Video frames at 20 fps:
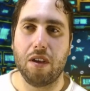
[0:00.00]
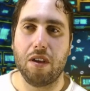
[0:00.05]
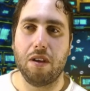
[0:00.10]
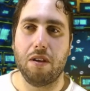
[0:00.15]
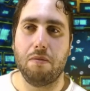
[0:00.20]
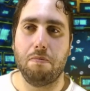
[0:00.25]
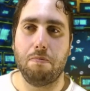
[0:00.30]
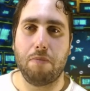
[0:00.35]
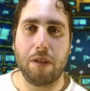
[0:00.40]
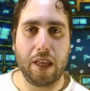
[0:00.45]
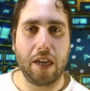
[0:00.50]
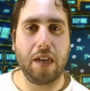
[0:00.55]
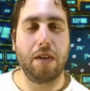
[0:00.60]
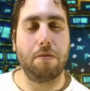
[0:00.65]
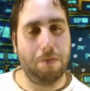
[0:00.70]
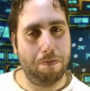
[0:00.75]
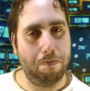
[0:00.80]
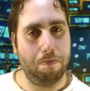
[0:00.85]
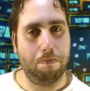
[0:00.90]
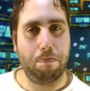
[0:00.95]
but then
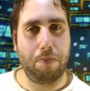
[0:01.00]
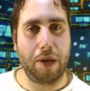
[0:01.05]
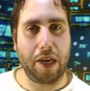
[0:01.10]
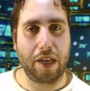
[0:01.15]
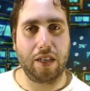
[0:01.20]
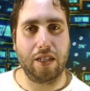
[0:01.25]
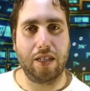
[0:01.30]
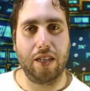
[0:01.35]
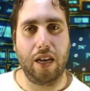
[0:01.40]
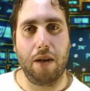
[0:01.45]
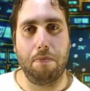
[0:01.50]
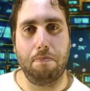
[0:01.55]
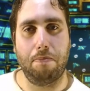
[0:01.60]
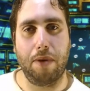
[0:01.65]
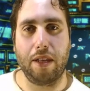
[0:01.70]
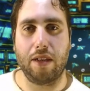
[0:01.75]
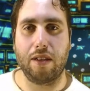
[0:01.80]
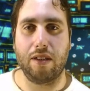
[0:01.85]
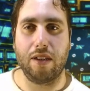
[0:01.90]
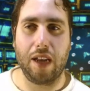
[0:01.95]
it picks up
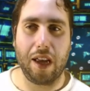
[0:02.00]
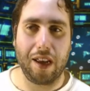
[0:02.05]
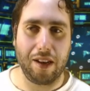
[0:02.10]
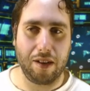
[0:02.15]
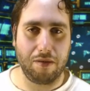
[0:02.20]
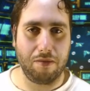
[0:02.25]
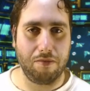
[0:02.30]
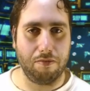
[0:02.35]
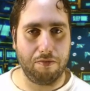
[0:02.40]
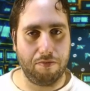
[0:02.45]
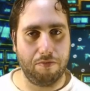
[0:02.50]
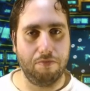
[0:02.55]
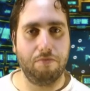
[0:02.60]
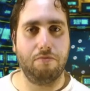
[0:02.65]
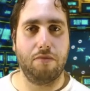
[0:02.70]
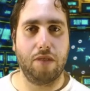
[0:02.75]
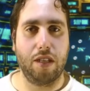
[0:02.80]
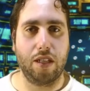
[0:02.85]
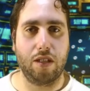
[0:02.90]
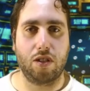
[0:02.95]
and, and
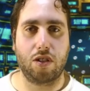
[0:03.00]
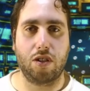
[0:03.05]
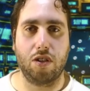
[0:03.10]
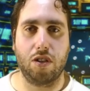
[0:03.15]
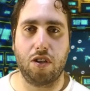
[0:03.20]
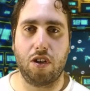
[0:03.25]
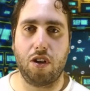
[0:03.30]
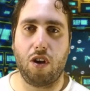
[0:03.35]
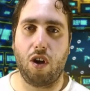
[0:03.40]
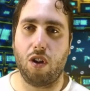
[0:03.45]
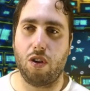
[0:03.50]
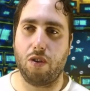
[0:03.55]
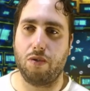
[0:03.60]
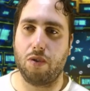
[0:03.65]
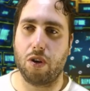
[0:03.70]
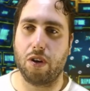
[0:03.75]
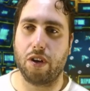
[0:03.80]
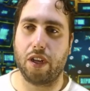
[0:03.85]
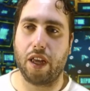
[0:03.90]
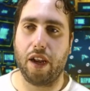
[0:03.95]
it's good all
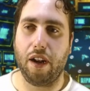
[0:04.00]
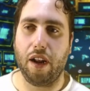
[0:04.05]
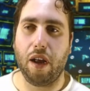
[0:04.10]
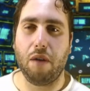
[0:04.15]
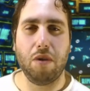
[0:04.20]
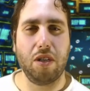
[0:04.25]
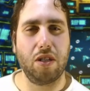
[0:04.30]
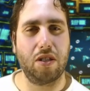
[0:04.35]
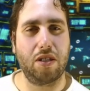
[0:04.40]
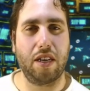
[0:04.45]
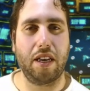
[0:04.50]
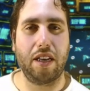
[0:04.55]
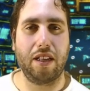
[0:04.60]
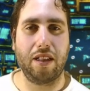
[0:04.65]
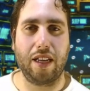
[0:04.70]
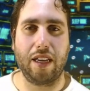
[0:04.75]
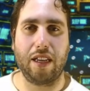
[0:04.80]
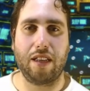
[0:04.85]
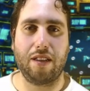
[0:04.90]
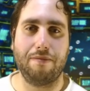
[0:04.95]
over again. I wouldn't say
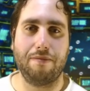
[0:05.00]
like,